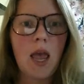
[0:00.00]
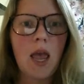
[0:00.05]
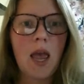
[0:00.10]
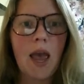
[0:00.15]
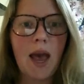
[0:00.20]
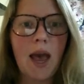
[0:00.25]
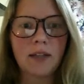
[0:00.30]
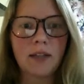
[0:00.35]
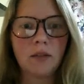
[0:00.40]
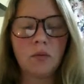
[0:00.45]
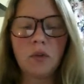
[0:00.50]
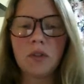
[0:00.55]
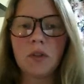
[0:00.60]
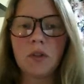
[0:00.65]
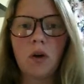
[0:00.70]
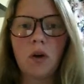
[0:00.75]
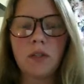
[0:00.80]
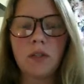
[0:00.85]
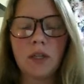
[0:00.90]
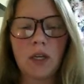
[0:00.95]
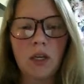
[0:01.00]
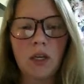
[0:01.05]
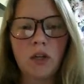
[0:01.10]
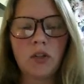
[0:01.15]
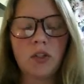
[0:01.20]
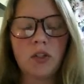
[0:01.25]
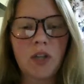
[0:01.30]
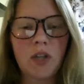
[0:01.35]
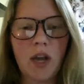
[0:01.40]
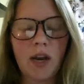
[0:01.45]
As a result,
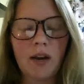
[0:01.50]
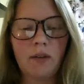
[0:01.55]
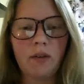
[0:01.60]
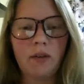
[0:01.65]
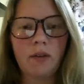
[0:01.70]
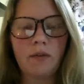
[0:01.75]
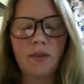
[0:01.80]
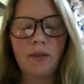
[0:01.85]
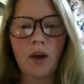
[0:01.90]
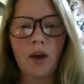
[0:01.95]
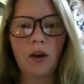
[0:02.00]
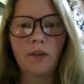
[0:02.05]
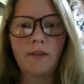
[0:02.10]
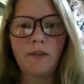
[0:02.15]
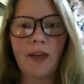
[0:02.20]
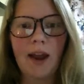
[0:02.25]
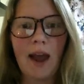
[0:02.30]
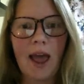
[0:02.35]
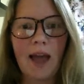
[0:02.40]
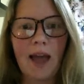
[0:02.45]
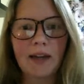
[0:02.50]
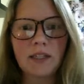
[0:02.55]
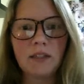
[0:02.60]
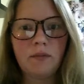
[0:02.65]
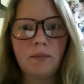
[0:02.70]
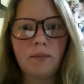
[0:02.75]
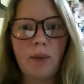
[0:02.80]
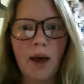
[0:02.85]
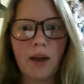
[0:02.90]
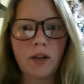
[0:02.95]
each study revealed that
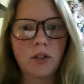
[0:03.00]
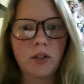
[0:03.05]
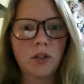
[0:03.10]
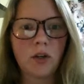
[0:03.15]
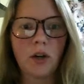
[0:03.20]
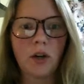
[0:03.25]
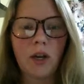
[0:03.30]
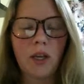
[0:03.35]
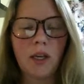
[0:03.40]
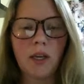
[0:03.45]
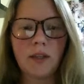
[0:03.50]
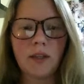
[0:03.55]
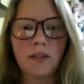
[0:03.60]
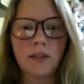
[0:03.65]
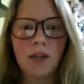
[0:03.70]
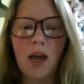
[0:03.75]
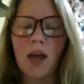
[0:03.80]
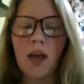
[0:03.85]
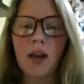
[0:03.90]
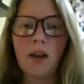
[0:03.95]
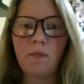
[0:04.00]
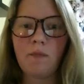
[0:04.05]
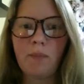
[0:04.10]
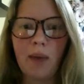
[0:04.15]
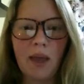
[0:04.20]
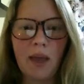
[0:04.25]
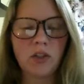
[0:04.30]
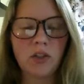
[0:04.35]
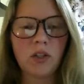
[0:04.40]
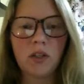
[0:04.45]
active monitoring is done of
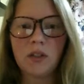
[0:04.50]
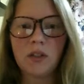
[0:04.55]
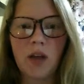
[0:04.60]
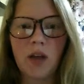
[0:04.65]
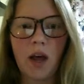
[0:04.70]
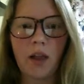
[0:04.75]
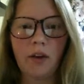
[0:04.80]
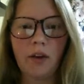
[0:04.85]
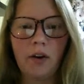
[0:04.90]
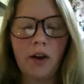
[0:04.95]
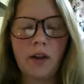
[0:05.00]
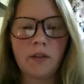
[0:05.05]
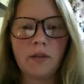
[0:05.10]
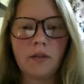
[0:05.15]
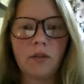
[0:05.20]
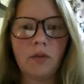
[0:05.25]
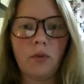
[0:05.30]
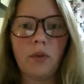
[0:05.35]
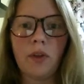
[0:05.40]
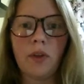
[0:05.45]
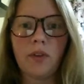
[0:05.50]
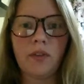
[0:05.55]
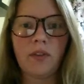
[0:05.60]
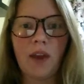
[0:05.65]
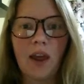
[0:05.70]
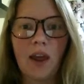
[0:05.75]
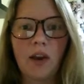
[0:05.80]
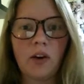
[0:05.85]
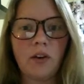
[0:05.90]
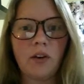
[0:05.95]
patient tolerance through the
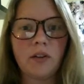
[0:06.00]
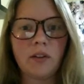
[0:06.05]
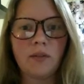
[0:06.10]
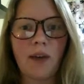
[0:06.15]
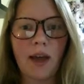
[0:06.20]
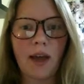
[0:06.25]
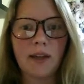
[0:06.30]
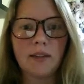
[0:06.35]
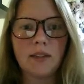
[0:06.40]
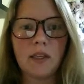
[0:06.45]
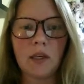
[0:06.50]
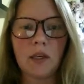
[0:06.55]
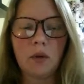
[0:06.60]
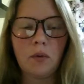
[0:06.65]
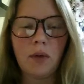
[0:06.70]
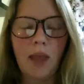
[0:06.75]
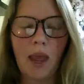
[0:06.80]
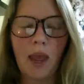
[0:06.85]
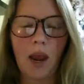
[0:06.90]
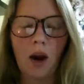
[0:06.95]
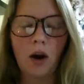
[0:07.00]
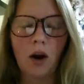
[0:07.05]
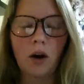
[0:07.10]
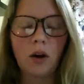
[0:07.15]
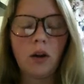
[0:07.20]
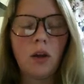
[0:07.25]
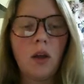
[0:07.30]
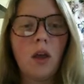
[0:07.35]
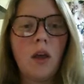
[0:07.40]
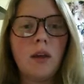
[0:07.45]
standards of ICU care,
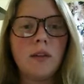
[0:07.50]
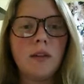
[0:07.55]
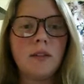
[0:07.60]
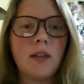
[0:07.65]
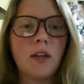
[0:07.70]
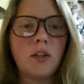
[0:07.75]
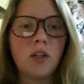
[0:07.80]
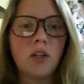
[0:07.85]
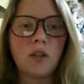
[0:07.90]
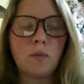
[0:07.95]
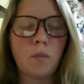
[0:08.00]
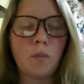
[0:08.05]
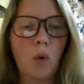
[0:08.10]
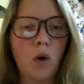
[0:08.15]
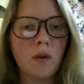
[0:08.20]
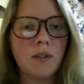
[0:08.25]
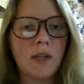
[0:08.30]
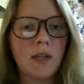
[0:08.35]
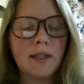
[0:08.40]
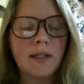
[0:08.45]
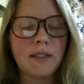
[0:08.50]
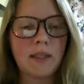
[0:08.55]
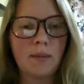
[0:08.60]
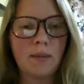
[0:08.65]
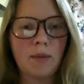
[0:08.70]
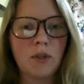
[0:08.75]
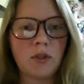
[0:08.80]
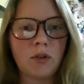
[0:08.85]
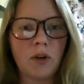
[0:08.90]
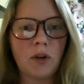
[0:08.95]
such as pulse
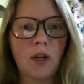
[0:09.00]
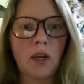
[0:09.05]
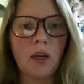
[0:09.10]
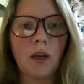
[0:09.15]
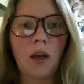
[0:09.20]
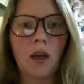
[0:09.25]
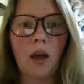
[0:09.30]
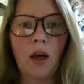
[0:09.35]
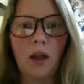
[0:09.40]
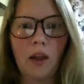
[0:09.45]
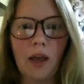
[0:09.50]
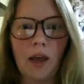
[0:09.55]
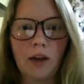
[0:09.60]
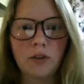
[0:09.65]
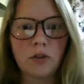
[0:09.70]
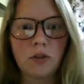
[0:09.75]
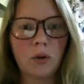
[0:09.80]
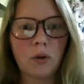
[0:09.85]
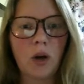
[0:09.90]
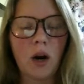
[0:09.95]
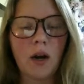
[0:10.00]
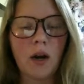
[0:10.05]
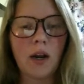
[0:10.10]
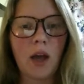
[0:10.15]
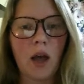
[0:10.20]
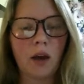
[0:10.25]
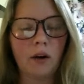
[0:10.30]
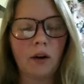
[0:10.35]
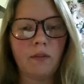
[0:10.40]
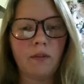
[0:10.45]
oximetry,
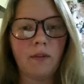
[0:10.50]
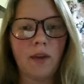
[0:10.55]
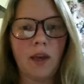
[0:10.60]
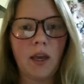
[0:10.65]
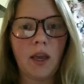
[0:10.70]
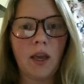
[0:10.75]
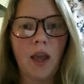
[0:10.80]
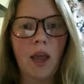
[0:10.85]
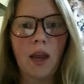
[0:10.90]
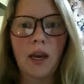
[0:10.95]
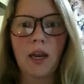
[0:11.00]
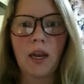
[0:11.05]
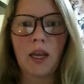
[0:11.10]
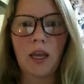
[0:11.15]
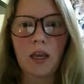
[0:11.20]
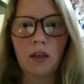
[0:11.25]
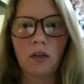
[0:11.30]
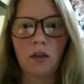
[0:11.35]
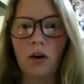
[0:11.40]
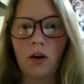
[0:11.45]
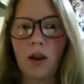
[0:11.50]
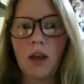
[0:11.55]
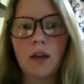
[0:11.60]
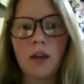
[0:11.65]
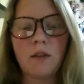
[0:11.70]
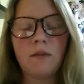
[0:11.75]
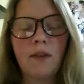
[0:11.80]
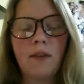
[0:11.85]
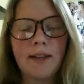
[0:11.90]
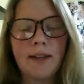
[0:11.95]
electrocardiography, and either
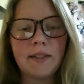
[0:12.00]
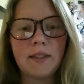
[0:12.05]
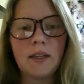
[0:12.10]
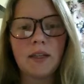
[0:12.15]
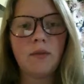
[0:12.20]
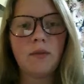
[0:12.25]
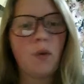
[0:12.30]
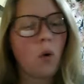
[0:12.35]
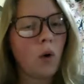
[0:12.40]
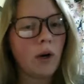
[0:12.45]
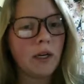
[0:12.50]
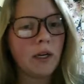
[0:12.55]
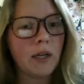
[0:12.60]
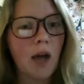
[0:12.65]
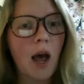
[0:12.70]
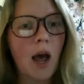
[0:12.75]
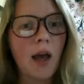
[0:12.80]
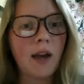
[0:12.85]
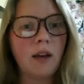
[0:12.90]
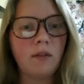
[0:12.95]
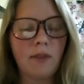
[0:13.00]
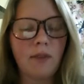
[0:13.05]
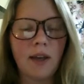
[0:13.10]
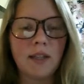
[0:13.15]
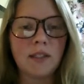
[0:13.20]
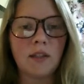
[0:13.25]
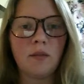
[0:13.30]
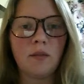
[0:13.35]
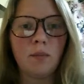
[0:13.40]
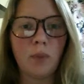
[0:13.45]
invasive or
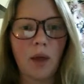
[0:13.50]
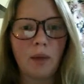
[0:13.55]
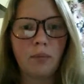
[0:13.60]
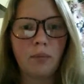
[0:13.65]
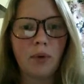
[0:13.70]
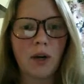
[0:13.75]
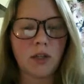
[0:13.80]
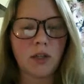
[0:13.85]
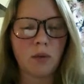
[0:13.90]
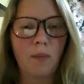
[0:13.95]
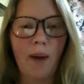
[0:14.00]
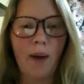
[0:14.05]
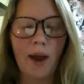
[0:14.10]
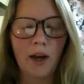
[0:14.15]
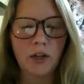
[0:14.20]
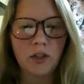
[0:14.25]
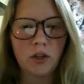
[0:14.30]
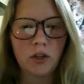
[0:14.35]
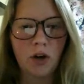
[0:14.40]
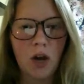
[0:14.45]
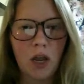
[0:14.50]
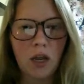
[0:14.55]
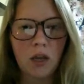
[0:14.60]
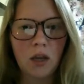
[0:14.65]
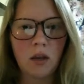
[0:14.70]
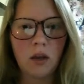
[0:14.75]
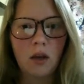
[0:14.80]
non-invasive blood pressure monitoring.